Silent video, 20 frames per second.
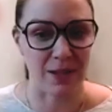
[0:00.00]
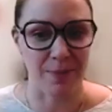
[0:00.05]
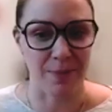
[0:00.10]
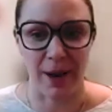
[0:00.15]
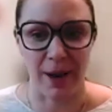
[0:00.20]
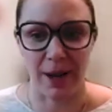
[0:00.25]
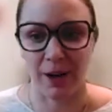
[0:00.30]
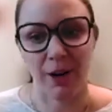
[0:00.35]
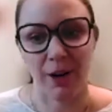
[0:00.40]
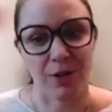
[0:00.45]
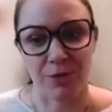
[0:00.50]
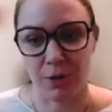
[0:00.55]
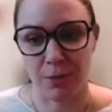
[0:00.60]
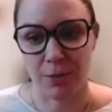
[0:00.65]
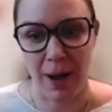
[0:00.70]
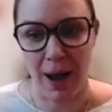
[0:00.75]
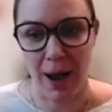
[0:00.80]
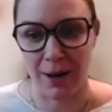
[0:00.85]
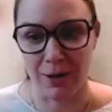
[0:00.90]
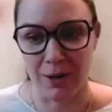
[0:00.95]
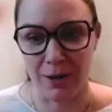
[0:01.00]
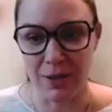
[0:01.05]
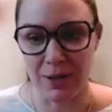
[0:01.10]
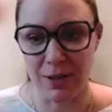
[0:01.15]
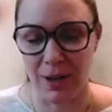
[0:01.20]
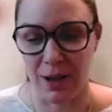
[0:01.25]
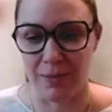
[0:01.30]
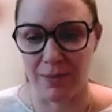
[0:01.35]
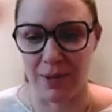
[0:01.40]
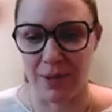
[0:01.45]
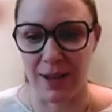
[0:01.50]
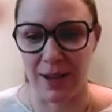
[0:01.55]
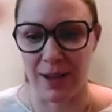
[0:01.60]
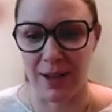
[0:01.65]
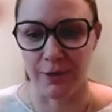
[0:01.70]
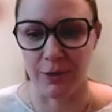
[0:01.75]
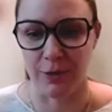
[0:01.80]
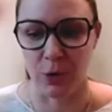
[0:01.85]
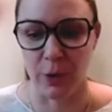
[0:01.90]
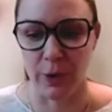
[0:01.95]
span 100 miles um, in
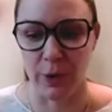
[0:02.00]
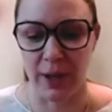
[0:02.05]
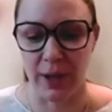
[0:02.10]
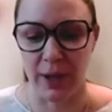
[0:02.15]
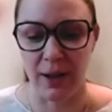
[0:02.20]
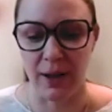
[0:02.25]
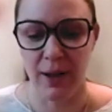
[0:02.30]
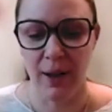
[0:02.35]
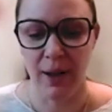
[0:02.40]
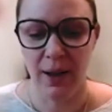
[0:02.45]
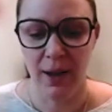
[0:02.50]
South Florida.